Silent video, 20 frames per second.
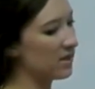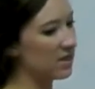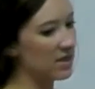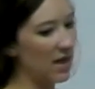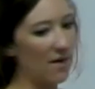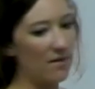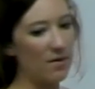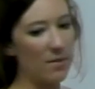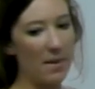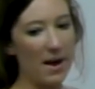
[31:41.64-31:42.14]

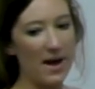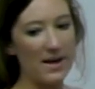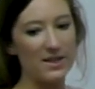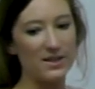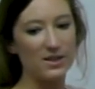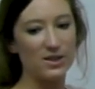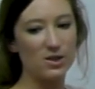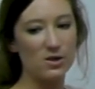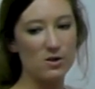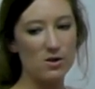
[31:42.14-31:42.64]
Seven
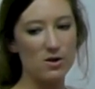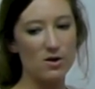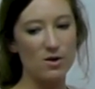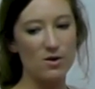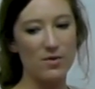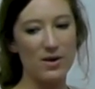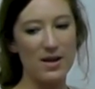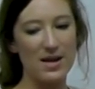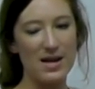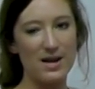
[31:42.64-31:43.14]
minus
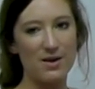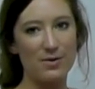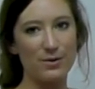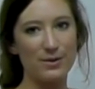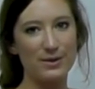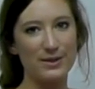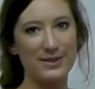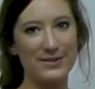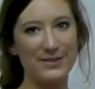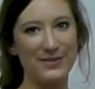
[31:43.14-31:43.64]
two
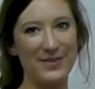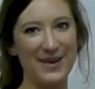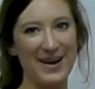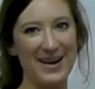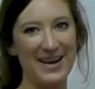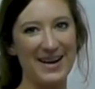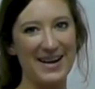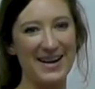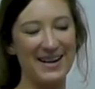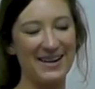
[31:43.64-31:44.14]
equals
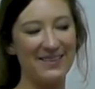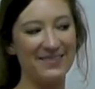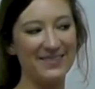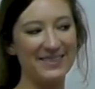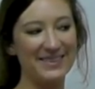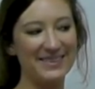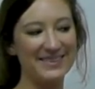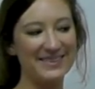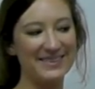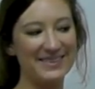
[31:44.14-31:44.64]
five,
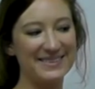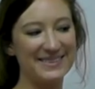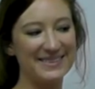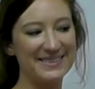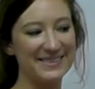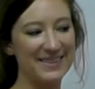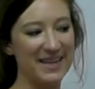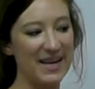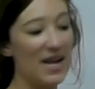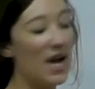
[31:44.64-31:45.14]

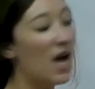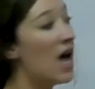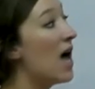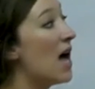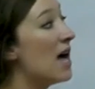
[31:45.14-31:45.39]
right?